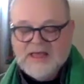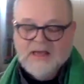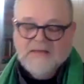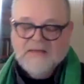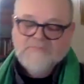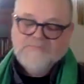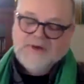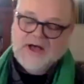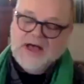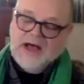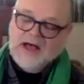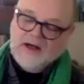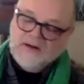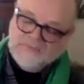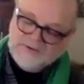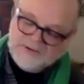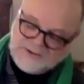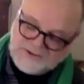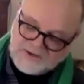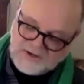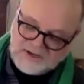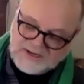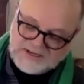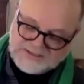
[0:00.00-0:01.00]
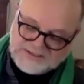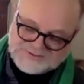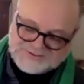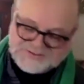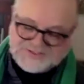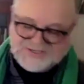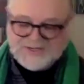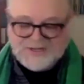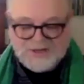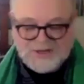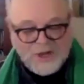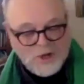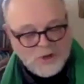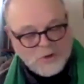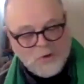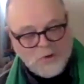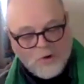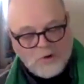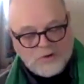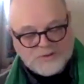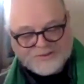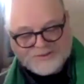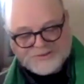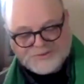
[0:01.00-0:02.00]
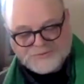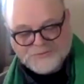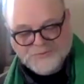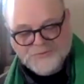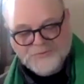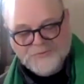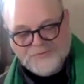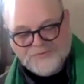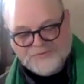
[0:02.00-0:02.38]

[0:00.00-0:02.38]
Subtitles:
bow and curtsy, corkscrew,